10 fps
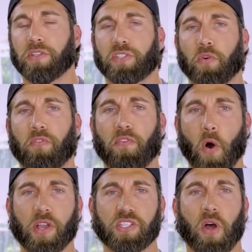to
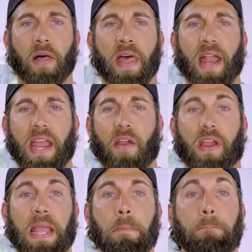focus on that
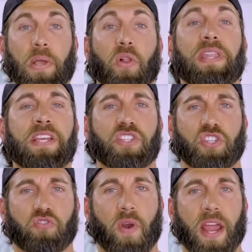area and building
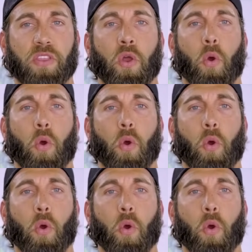strength